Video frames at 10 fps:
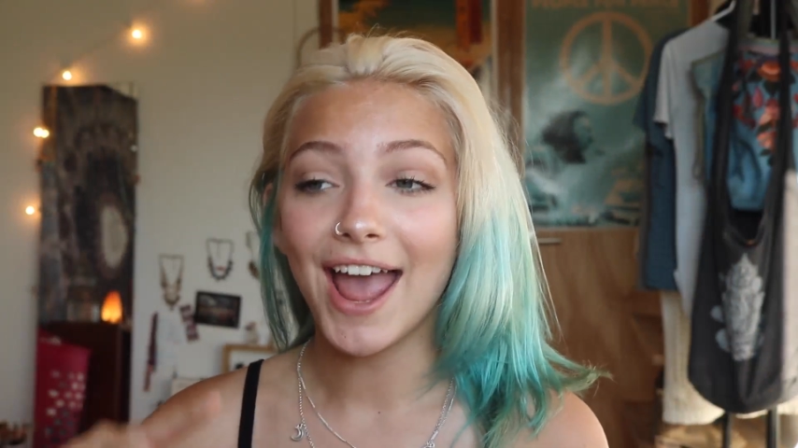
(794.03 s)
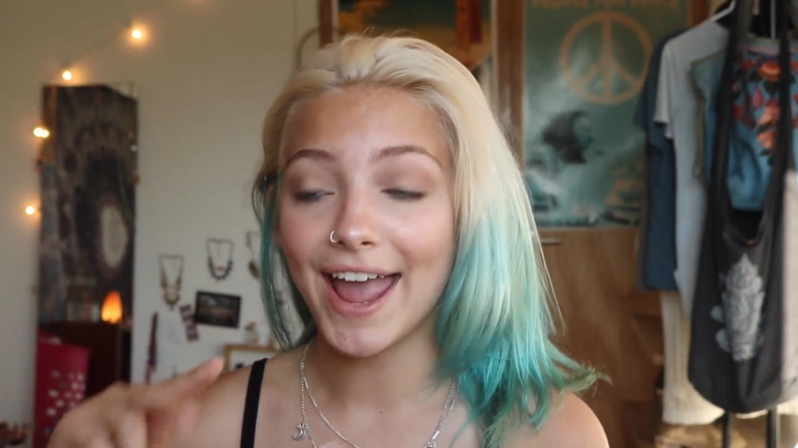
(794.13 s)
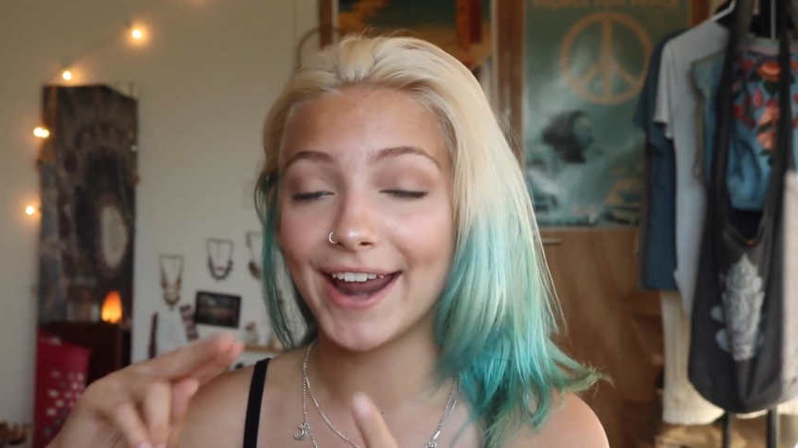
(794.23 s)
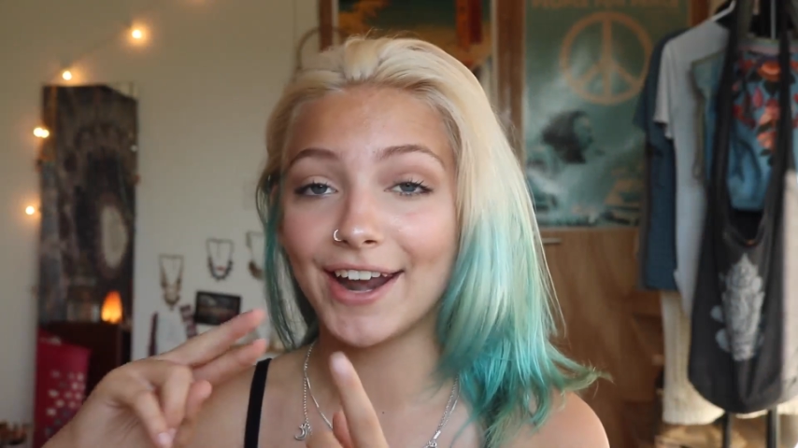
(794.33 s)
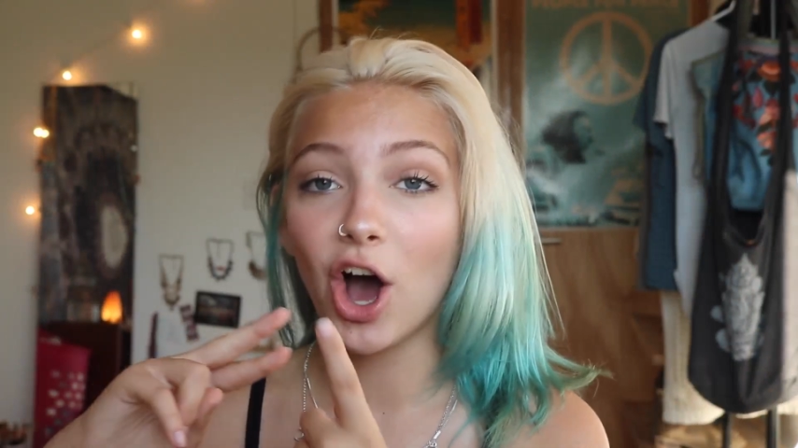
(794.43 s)

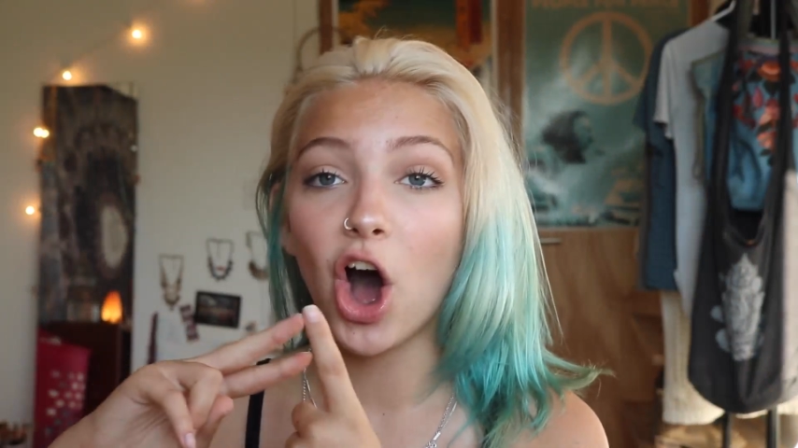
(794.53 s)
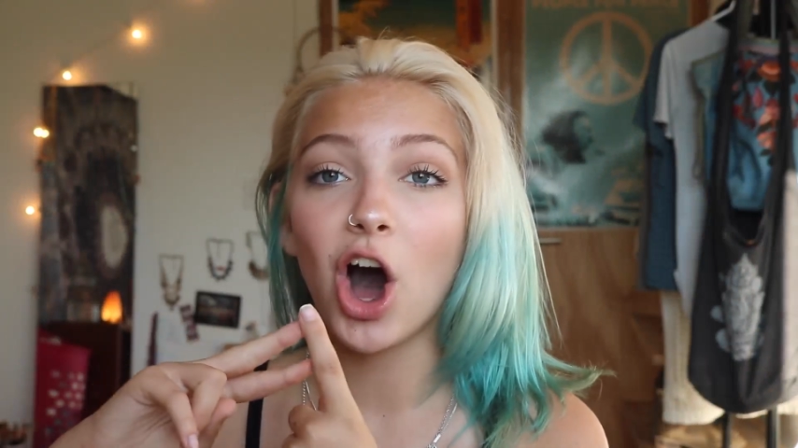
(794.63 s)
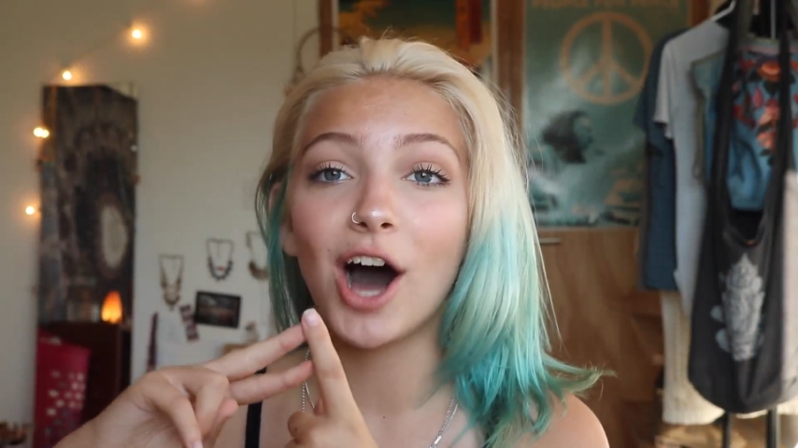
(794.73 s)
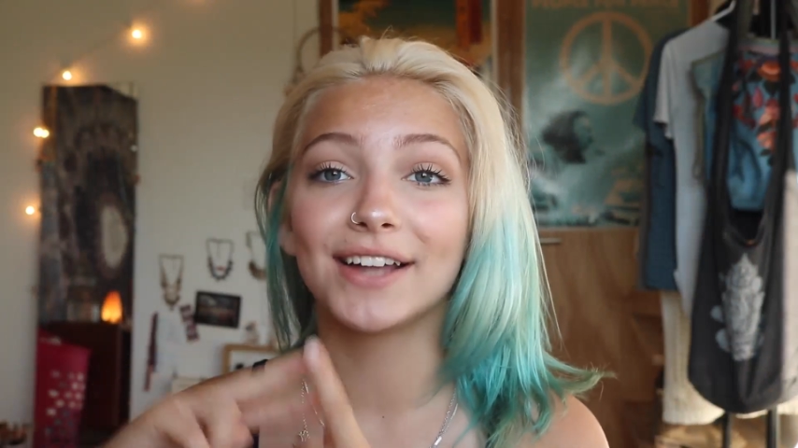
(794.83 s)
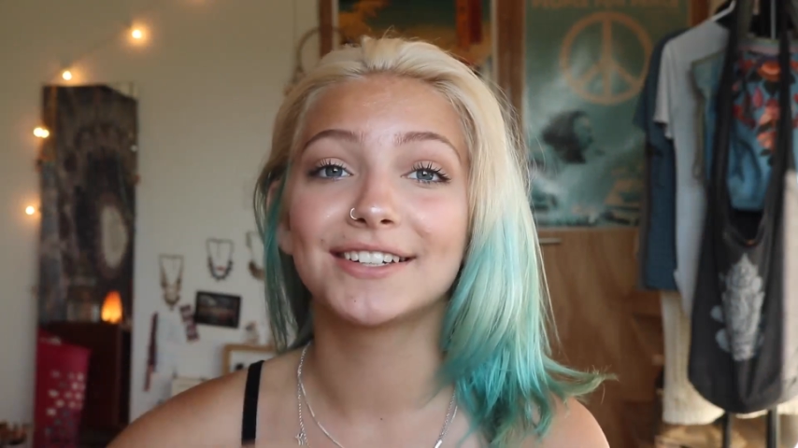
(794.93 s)
and
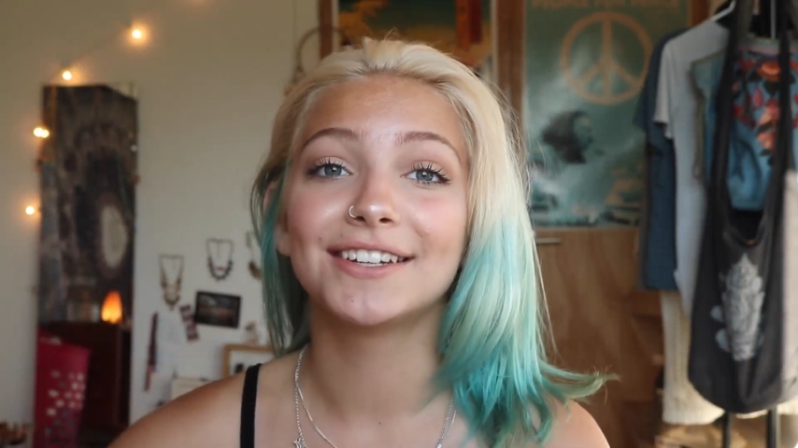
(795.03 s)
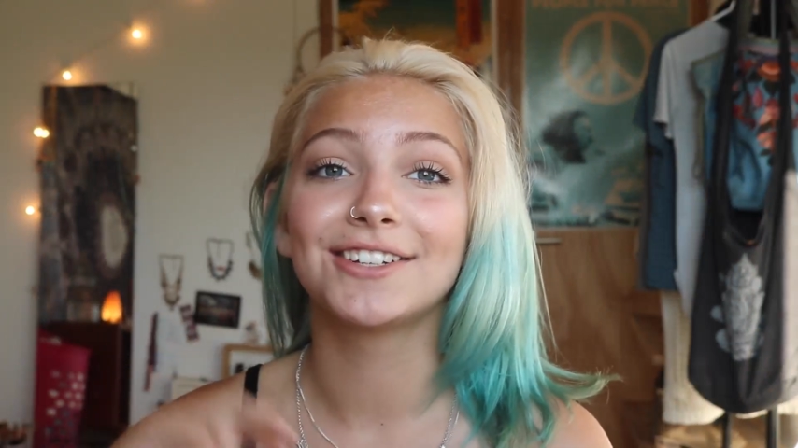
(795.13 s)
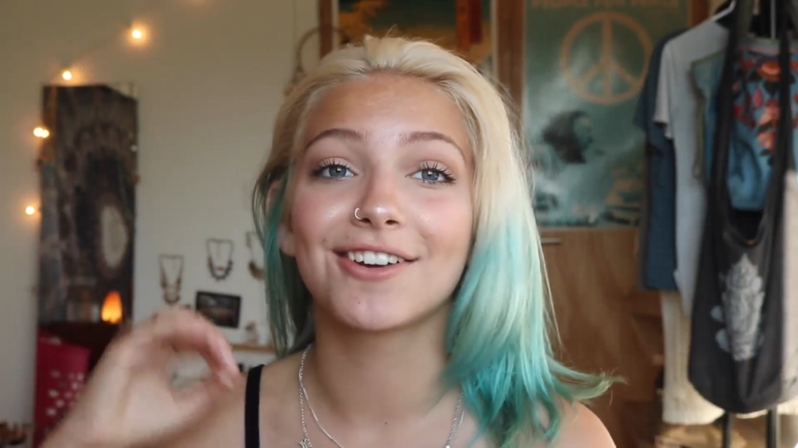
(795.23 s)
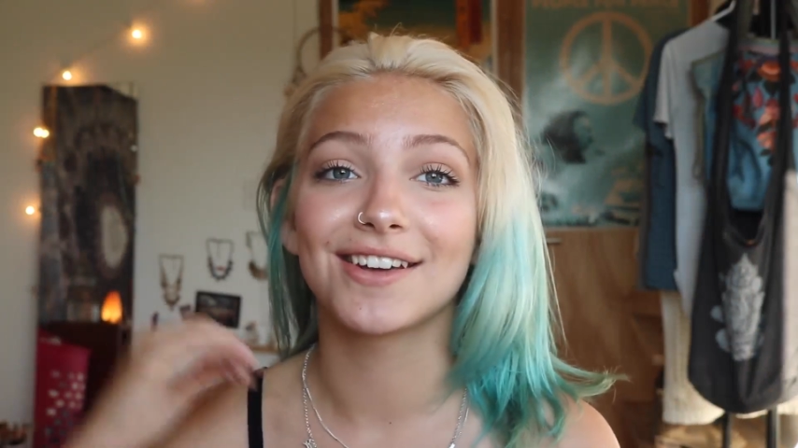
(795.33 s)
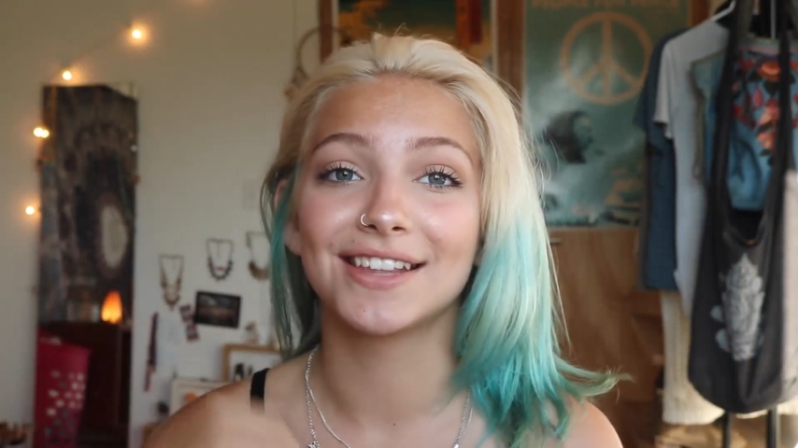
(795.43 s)
hot
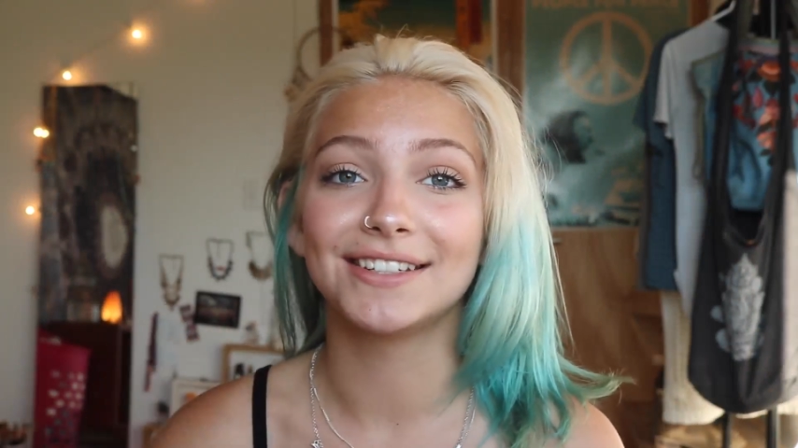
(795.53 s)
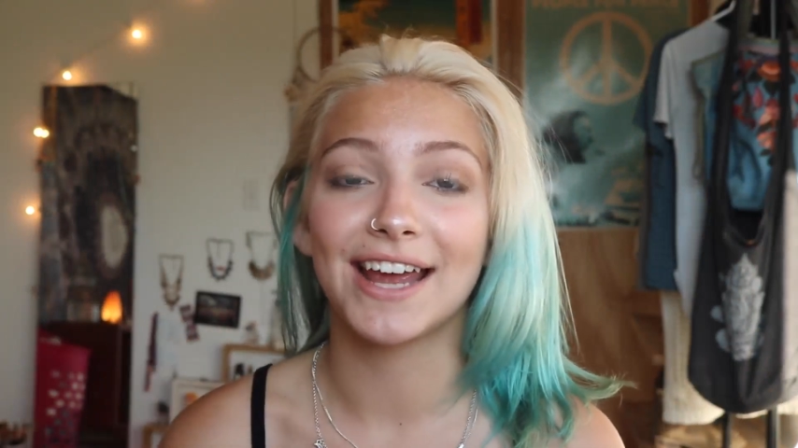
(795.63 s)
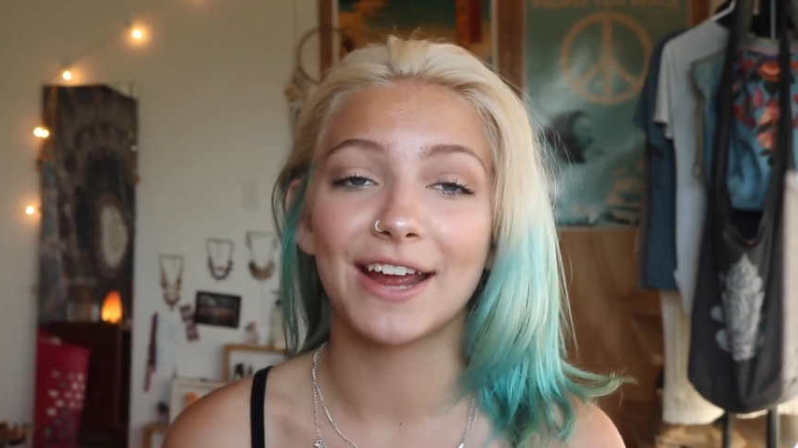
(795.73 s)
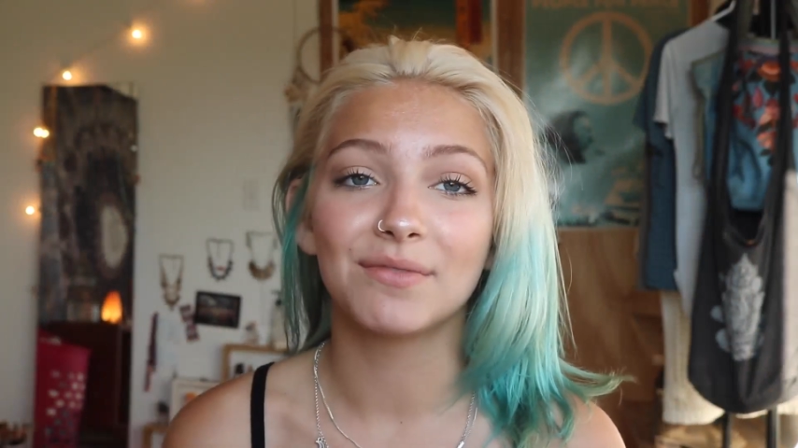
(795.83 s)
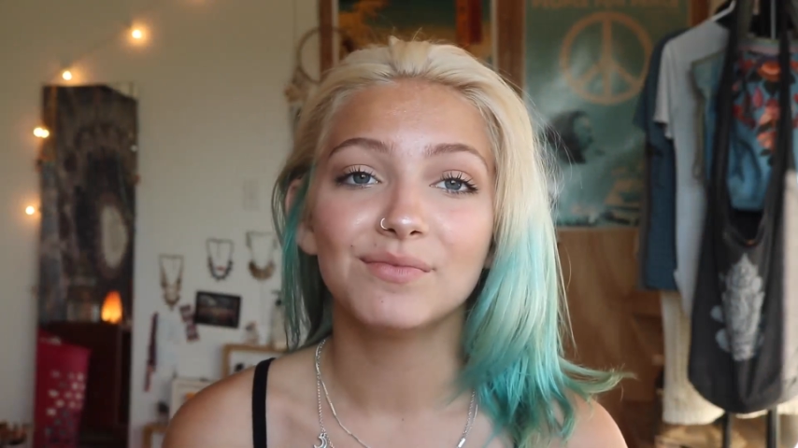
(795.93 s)
during the
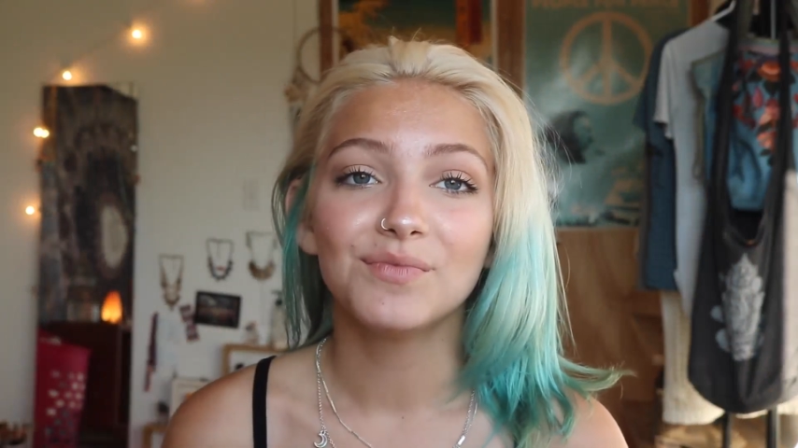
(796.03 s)
day.